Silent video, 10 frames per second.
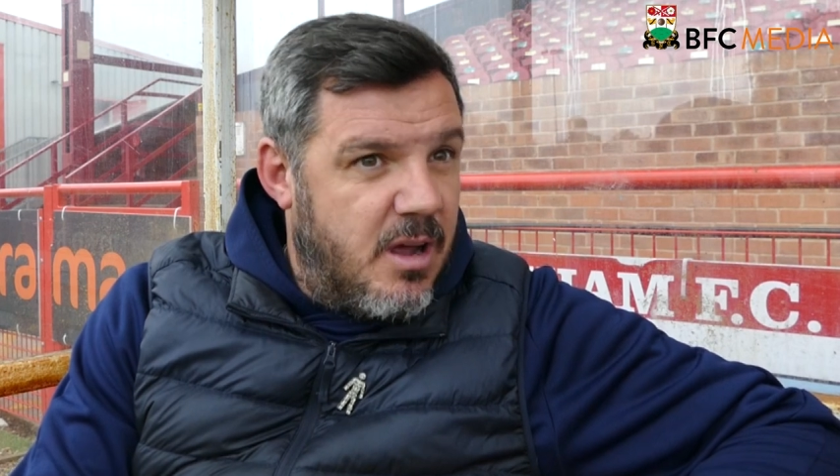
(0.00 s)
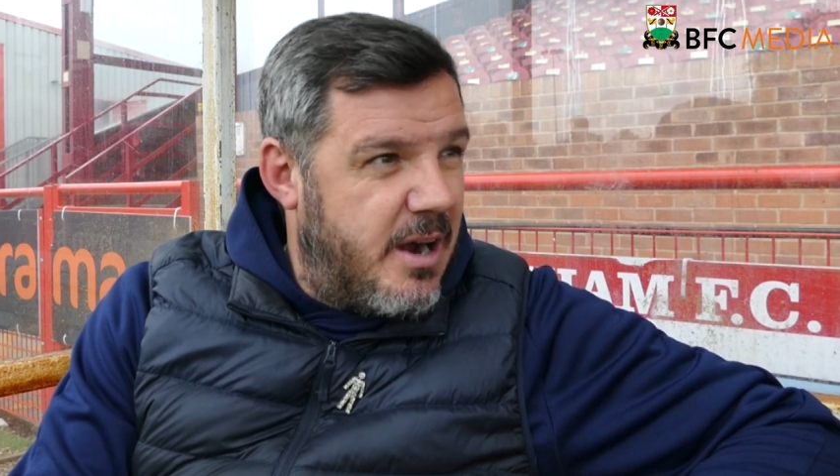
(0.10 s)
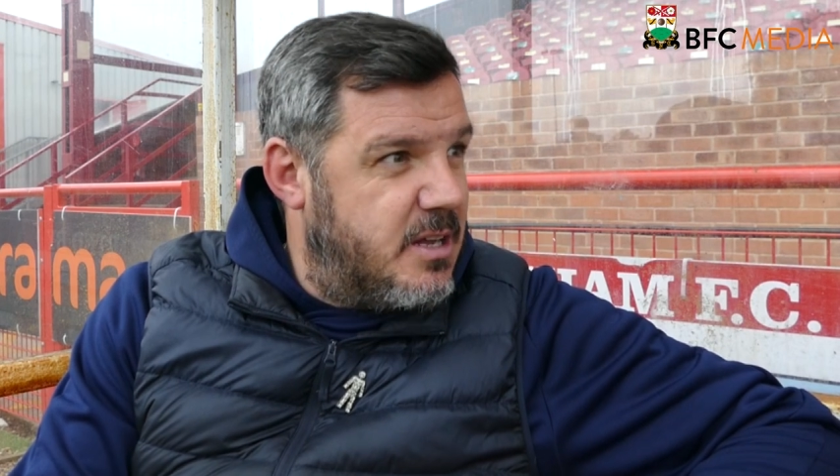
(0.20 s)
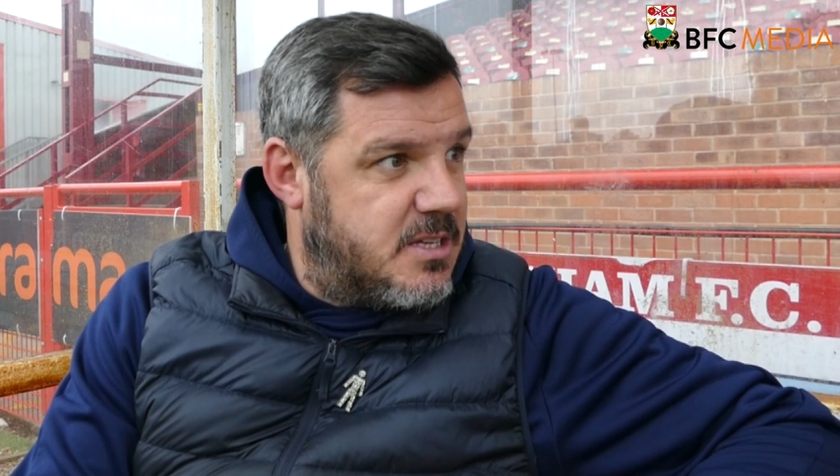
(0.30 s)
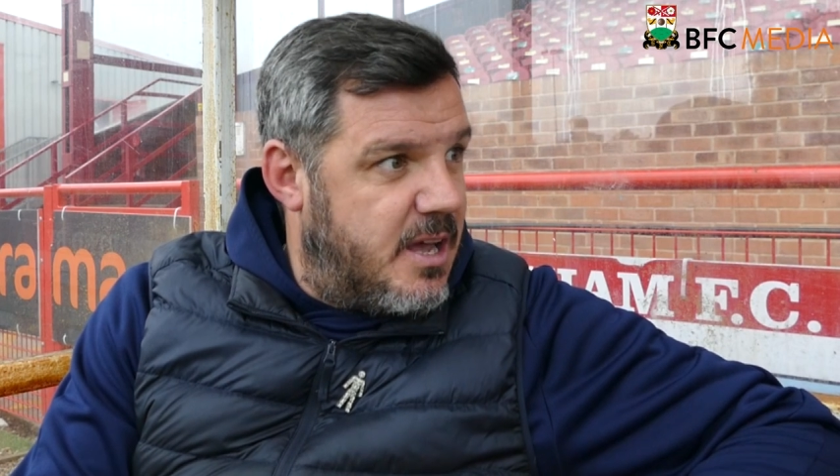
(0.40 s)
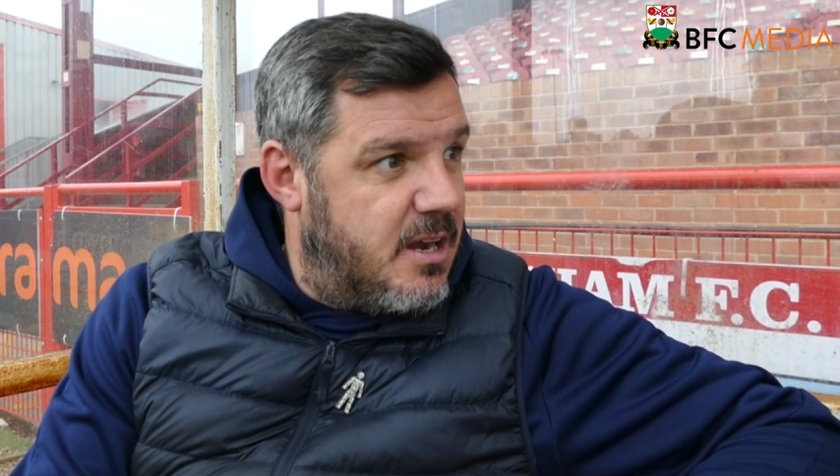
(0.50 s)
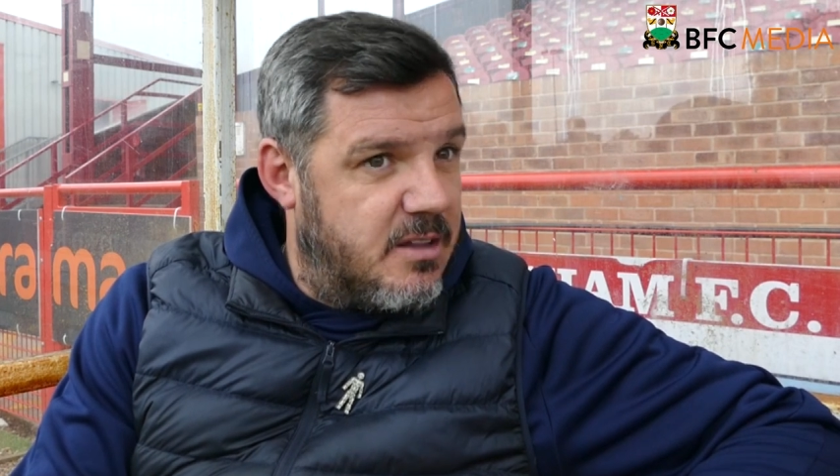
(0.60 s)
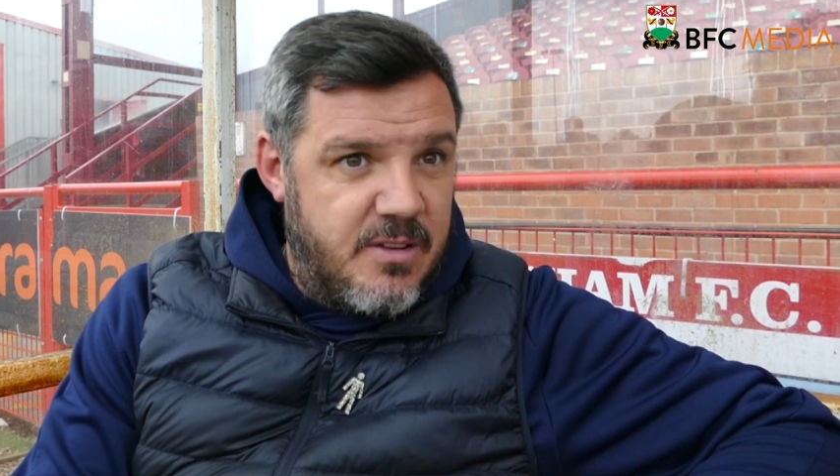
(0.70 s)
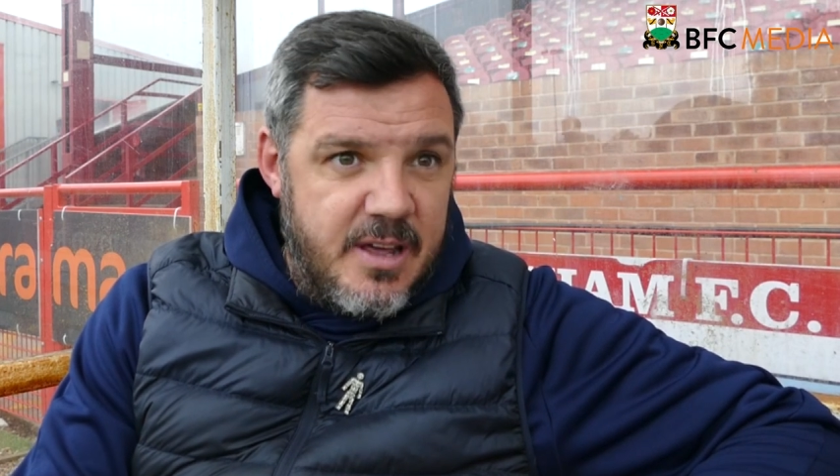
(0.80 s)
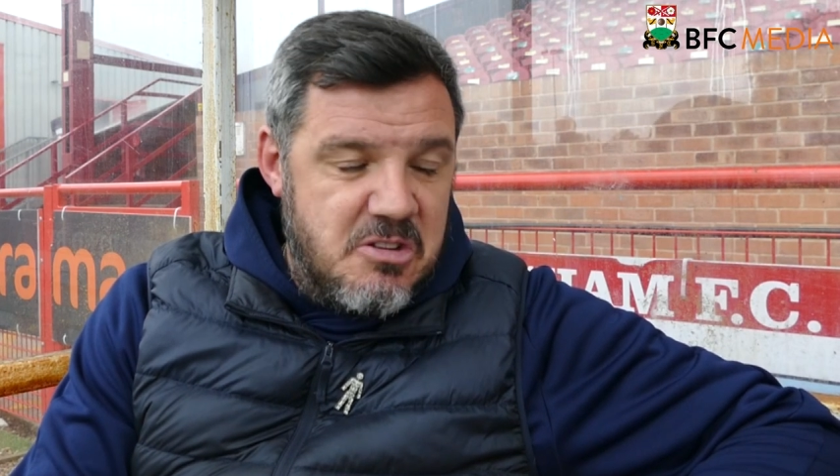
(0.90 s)
Harry Taylor
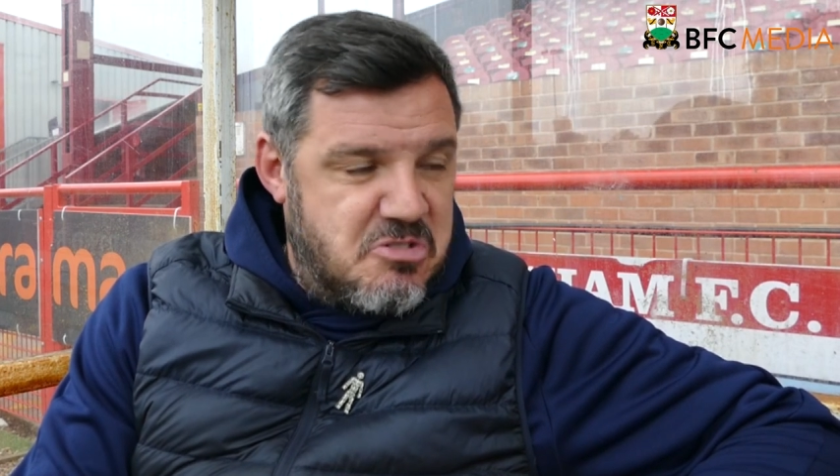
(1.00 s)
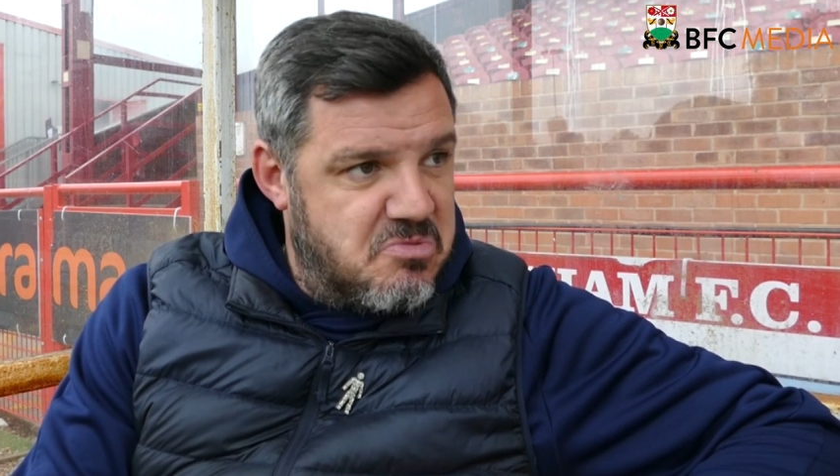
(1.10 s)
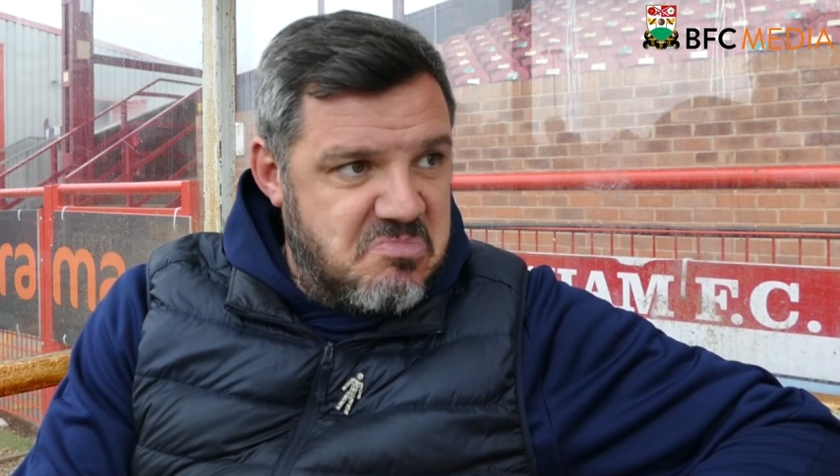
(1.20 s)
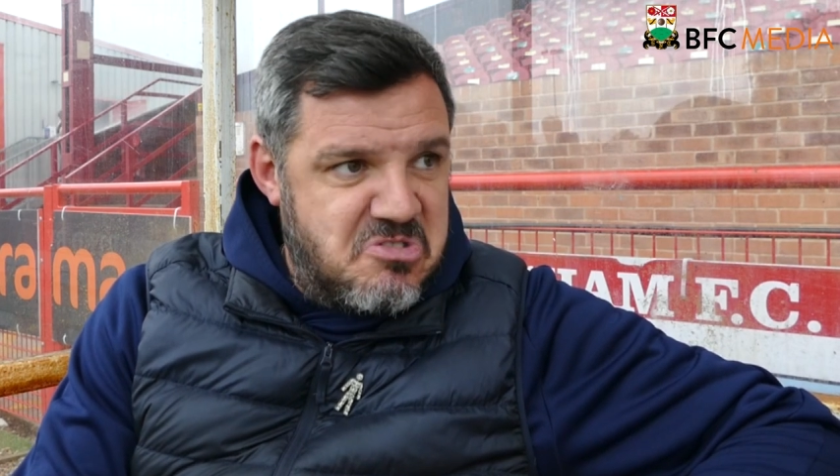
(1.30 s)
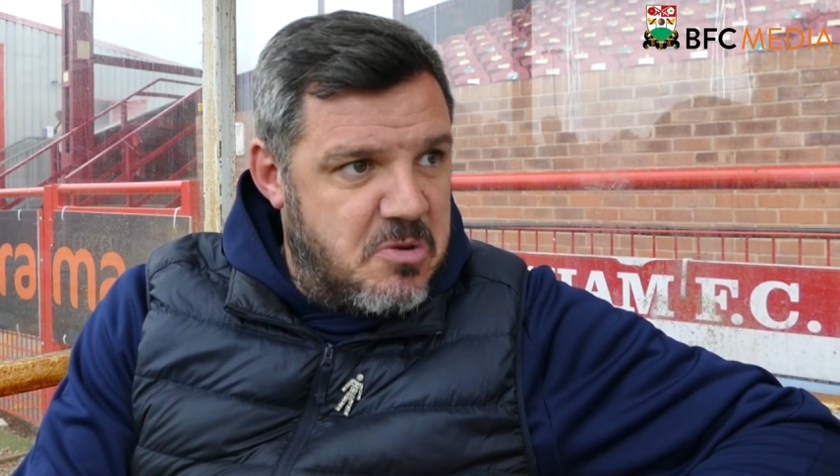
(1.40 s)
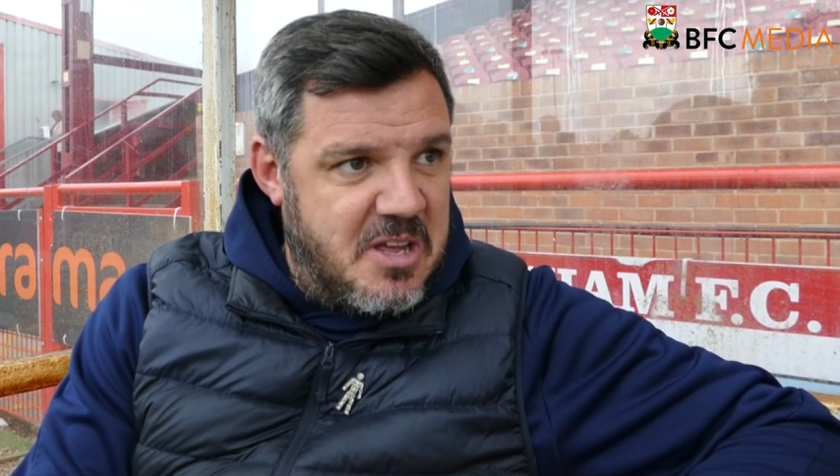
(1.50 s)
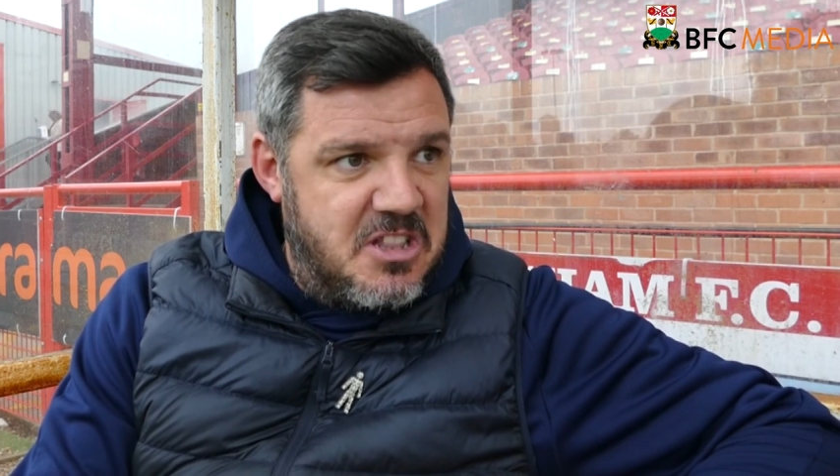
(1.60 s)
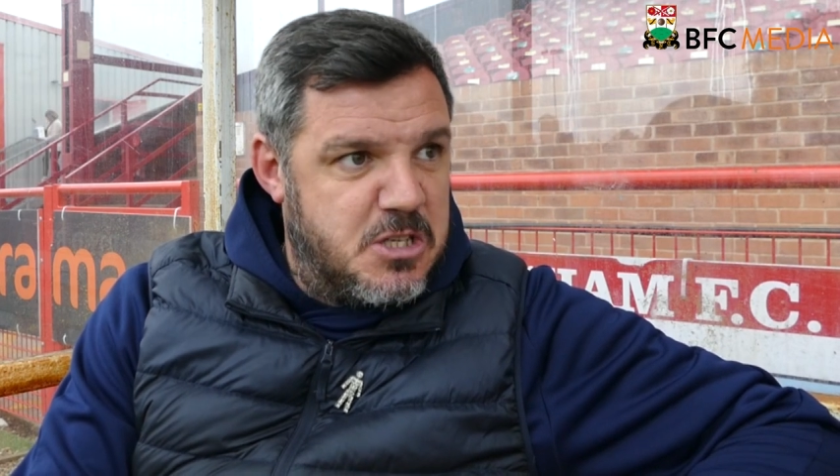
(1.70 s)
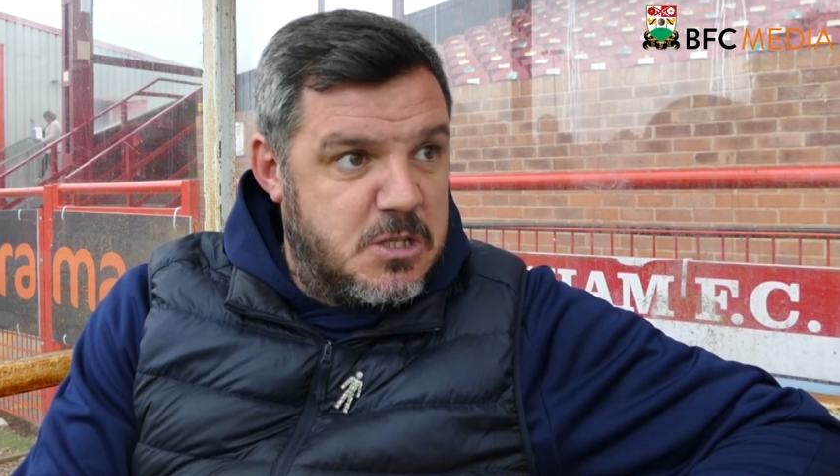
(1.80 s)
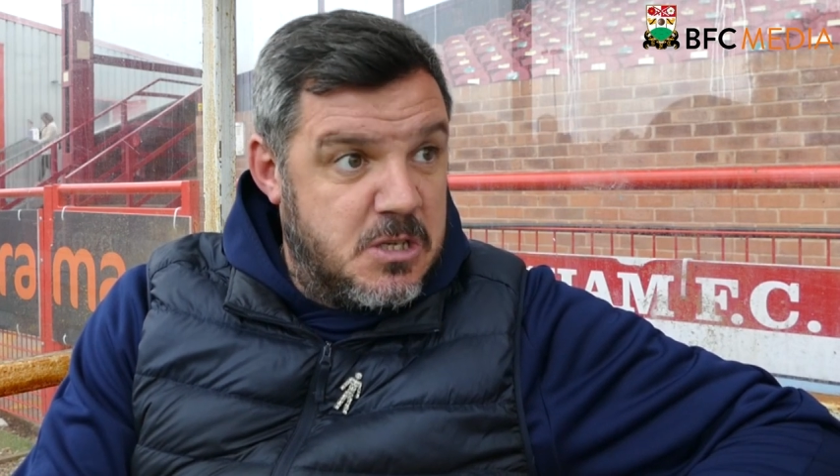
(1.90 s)
today,
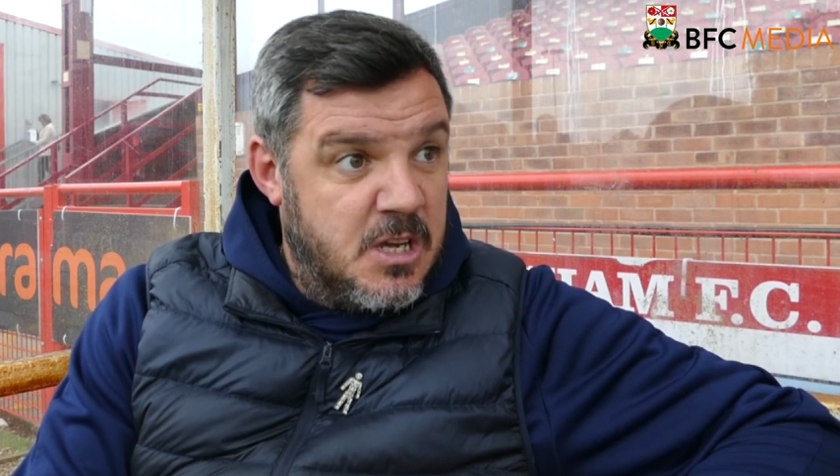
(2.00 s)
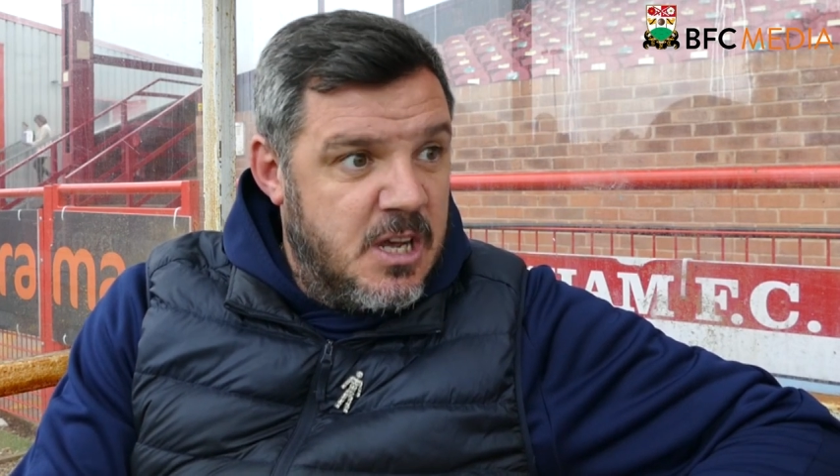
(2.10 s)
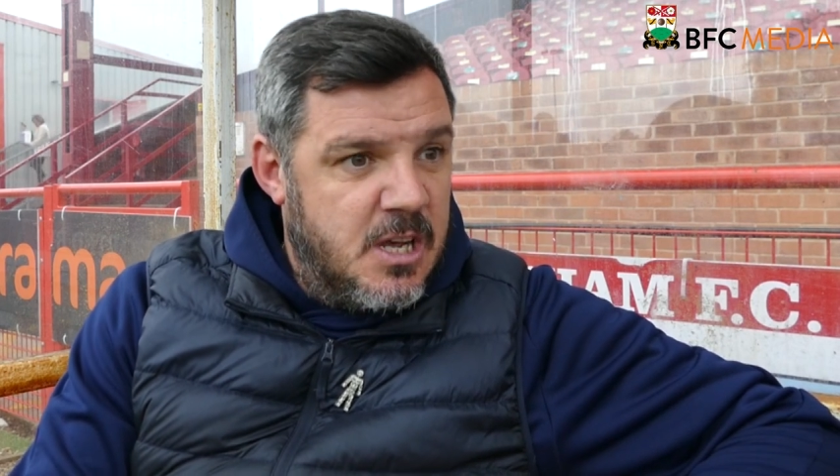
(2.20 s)
tremendous,